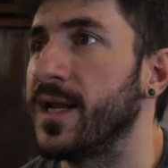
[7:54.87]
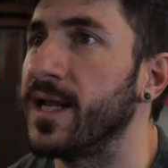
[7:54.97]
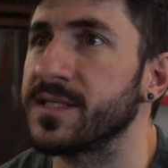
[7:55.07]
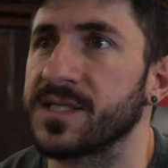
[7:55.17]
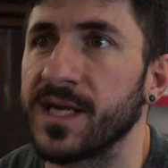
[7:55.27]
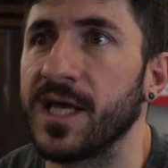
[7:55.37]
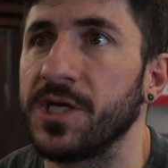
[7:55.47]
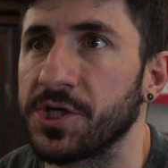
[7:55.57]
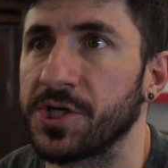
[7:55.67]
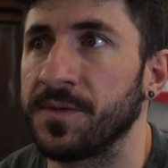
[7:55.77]
It is
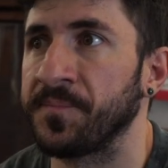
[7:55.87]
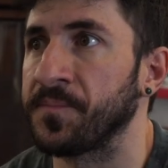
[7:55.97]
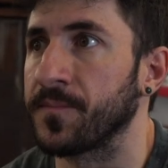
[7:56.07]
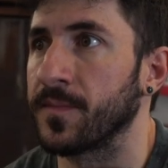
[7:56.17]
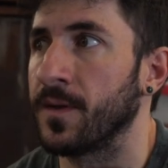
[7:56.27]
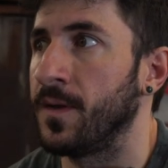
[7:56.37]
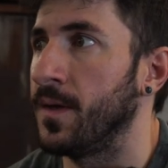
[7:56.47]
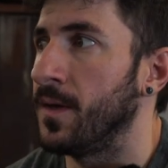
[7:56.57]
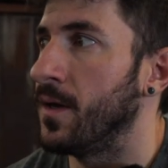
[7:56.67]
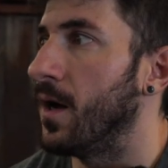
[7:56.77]
niche
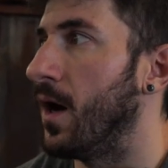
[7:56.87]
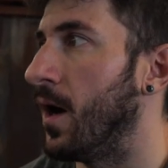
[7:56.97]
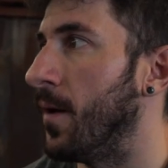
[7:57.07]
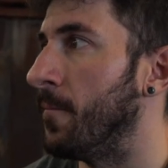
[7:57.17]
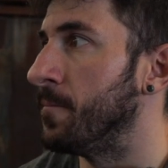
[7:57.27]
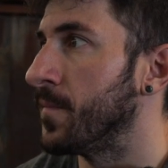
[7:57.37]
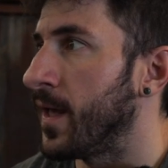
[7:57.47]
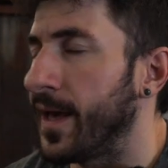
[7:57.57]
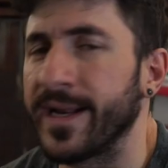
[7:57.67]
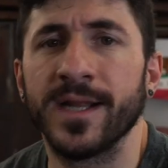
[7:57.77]
um,
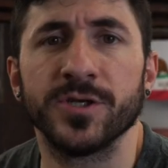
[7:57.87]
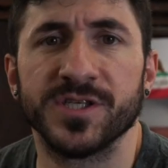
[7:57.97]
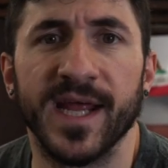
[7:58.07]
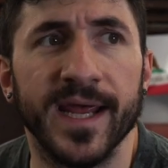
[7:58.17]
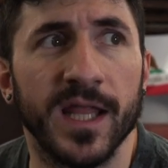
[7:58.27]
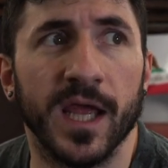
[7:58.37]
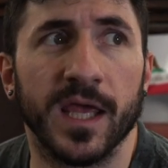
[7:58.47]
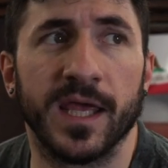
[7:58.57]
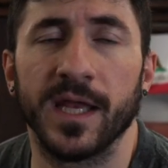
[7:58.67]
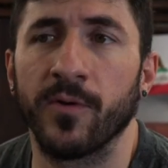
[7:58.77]
and I understand like
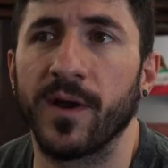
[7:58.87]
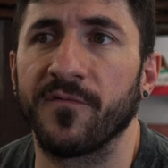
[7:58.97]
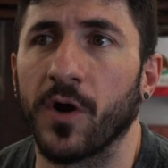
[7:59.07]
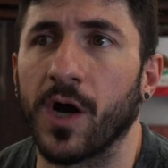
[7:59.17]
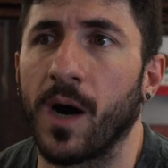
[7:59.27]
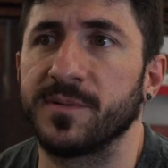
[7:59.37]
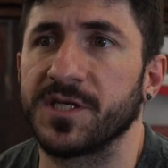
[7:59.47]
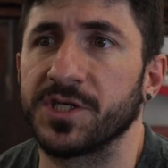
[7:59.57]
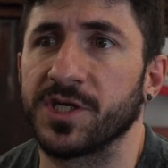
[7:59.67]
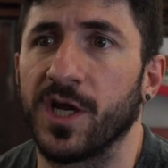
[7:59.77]
getting ready for a
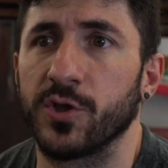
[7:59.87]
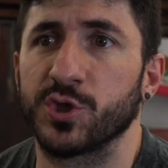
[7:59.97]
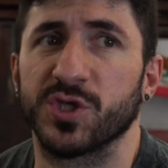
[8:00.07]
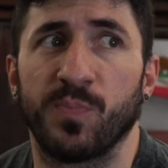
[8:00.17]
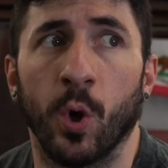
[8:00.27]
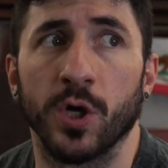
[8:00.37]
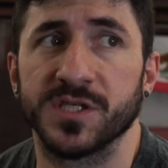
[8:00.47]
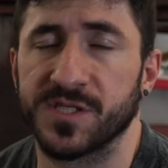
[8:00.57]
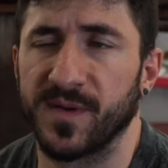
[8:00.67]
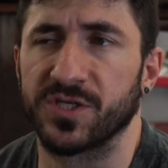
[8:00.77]
competition, other
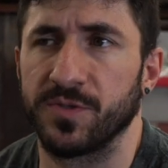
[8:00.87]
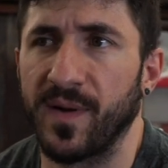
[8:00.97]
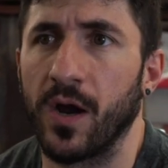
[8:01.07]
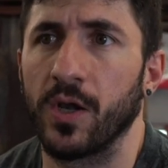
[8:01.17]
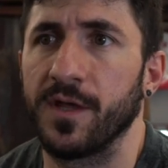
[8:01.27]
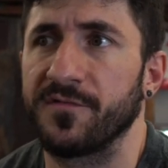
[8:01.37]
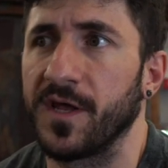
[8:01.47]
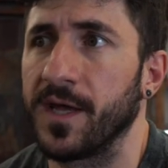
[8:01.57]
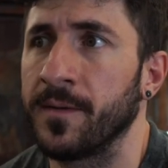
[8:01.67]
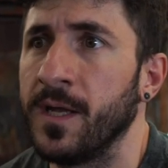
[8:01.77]
sports, especially
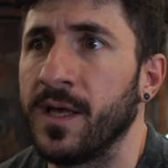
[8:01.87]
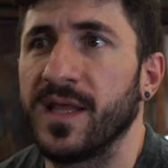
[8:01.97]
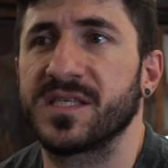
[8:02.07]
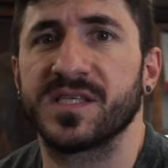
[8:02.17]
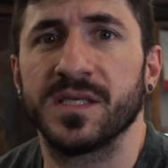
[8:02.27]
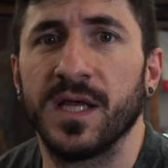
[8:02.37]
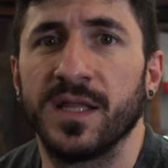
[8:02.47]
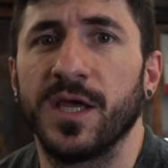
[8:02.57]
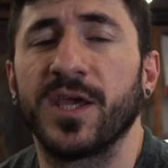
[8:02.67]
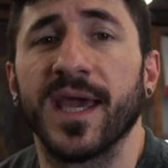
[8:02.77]
powerlifting,
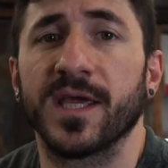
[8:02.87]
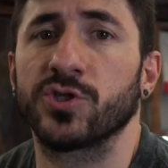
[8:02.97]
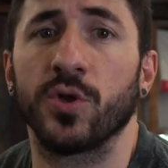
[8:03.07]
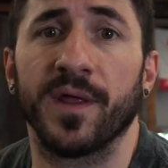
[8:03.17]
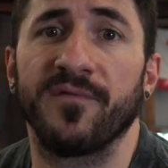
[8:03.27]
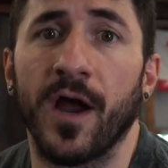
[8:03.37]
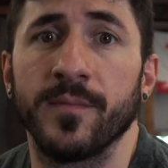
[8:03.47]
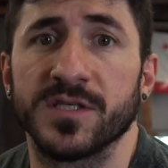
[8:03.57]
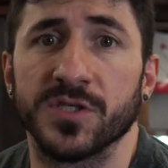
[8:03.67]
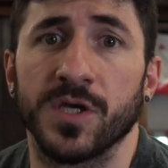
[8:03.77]
that's that you can't control the
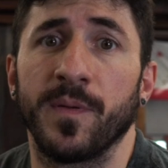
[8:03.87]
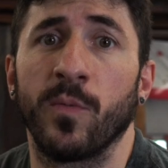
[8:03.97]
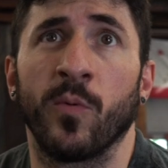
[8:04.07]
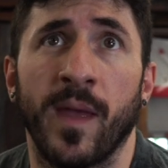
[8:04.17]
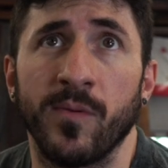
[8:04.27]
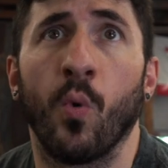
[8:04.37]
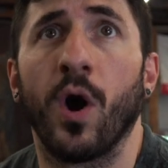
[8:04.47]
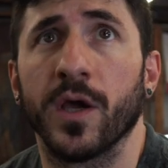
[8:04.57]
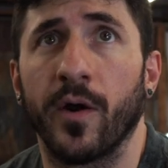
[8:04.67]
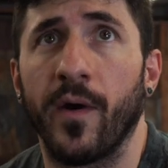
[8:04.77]
environment. So people may be
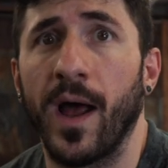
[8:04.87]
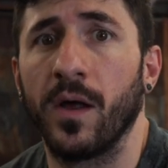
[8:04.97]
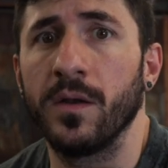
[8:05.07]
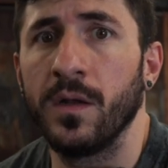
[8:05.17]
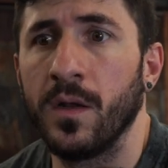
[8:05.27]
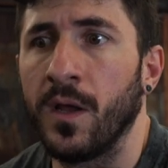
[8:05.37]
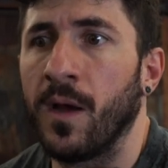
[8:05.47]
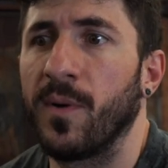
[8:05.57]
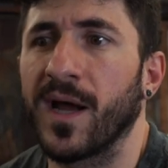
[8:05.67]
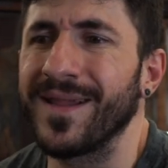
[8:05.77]
walking around,
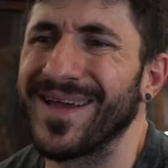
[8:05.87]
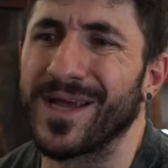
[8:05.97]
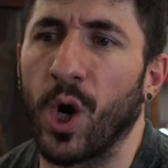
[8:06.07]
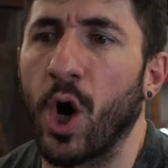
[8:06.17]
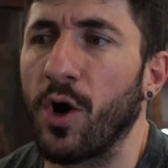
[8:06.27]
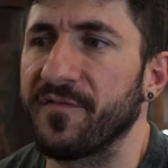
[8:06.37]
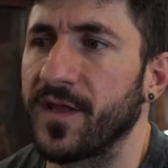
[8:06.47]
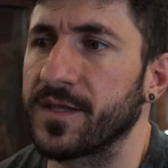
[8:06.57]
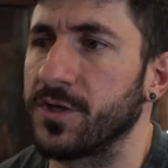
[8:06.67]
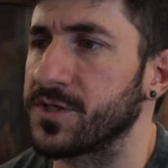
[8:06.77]
but kind of like golf,
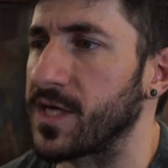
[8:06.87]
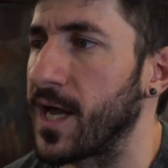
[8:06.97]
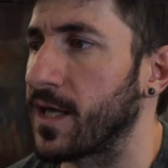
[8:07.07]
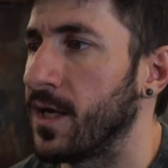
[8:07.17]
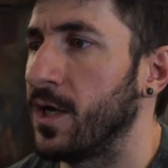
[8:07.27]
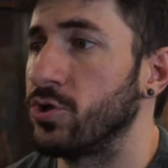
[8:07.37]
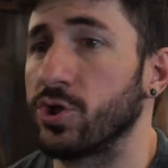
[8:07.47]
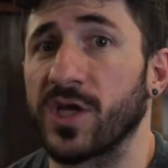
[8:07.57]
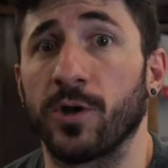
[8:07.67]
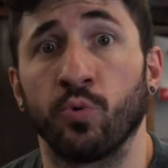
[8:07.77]
like there's like
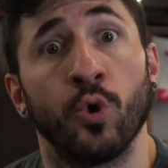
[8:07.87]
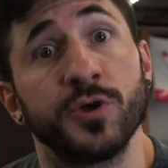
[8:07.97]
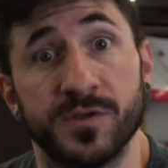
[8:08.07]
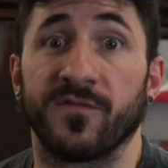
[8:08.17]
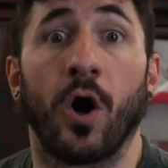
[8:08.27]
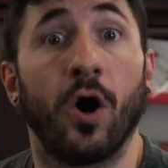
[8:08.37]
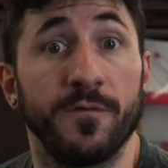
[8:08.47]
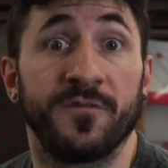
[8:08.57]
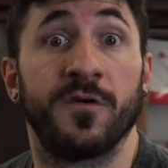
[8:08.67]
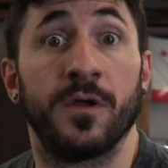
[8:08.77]
there's like rules of
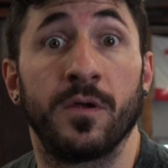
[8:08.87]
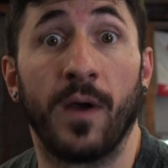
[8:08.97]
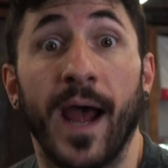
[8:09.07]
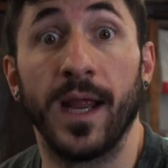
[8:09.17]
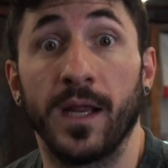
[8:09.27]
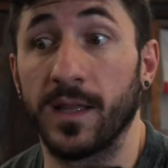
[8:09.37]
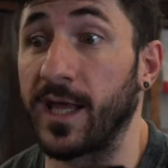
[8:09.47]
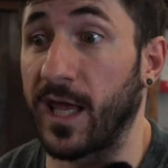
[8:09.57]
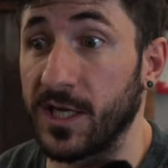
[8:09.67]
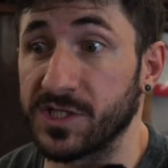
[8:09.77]
golf, right?
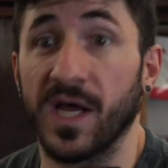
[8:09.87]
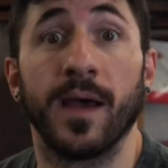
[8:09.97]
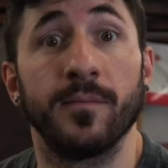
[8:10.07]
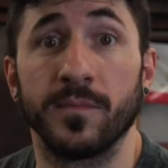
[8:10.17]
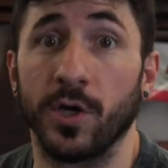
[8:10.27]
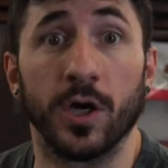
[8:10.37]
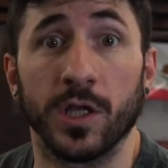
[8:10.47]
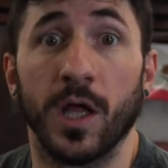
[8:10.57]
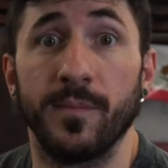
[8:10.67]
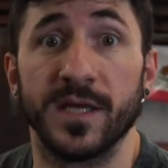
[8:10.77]
Like each time your
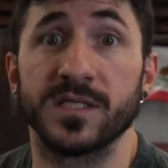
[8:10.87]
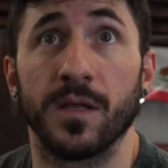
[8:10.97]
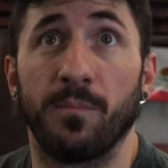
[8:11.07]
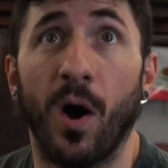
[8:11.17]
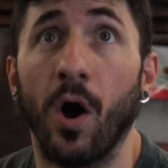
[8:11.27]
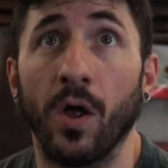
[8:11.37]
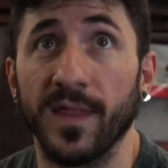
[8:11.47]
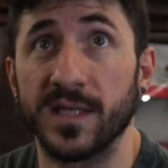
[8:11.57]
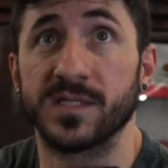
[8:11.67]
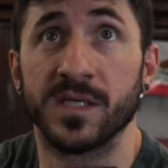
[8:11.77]
club hits the ball,
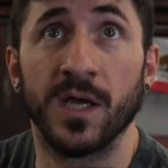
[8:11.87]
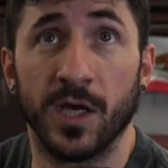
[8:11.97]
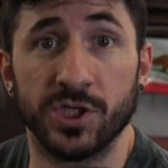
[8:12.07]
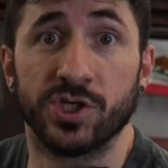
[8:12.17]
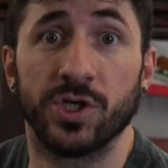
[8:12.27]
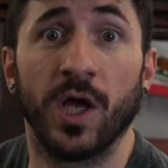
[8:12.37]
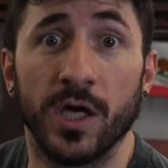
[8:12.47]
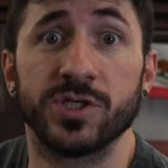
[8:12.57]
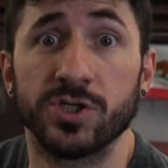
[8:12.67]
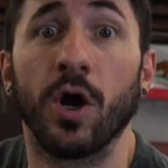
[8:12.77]
that's
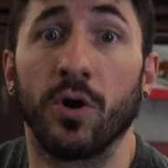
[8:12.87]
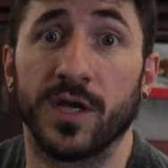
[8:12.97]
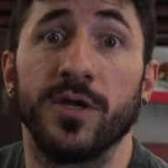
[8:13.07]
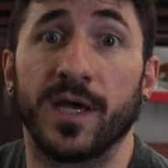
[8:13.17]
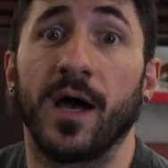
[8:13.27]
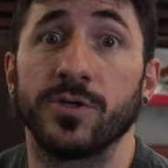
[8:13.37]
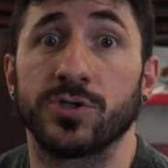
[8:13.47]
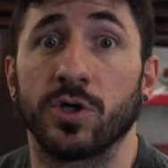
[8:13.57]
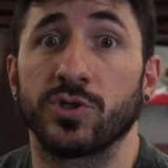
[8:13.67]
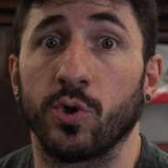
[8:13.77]
a, a stroke, and you count your
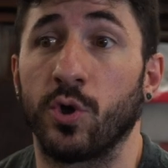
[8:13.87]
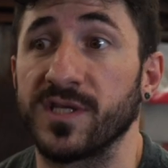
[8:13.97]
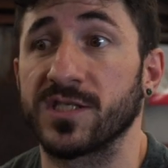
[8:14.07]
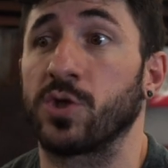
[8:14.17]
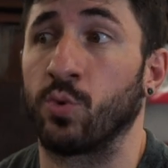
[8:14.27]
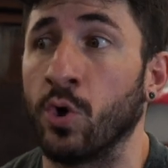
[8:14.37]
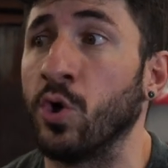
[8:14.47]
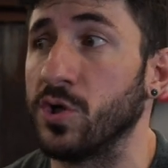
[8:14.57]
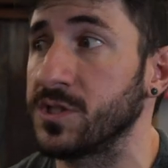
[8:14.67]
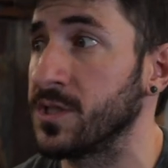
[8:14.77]
strokes to hold. That's the
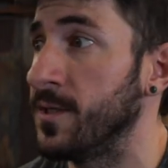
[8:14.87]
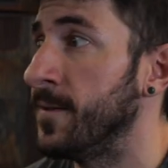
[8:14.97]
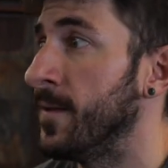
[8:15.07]
rules.